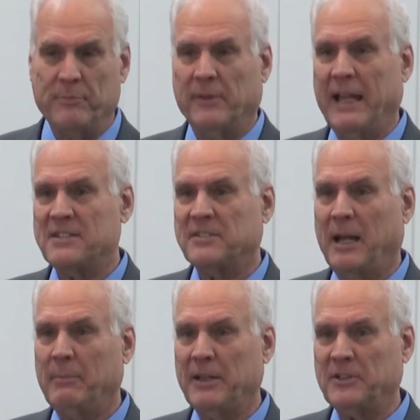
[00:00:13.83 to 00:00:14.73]
last
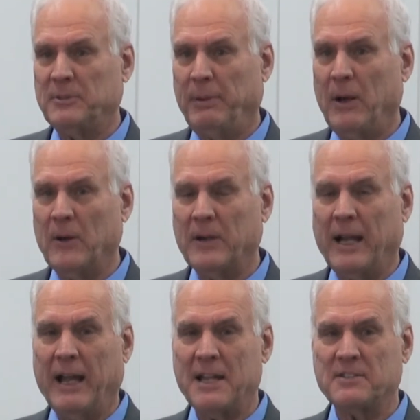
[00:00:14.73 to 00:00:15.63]
time I spoke,
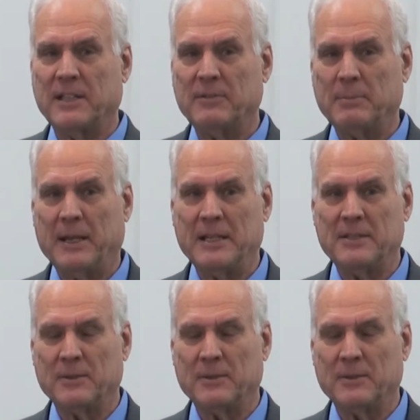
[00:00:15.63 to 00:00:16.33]
I asked everybody